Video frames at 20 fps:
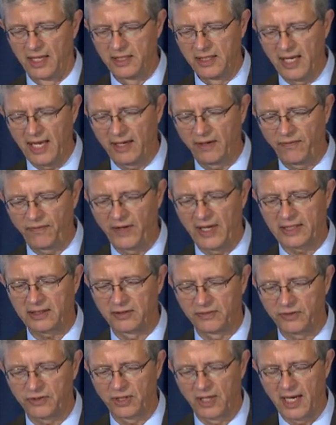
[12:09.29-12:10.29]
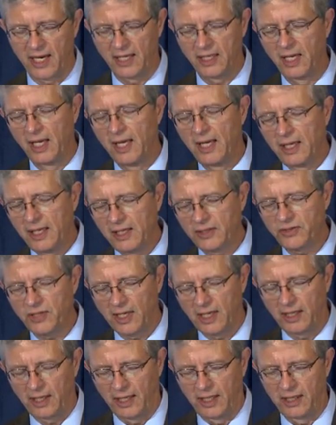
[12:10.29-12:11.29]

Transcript: net effect of trade, is a,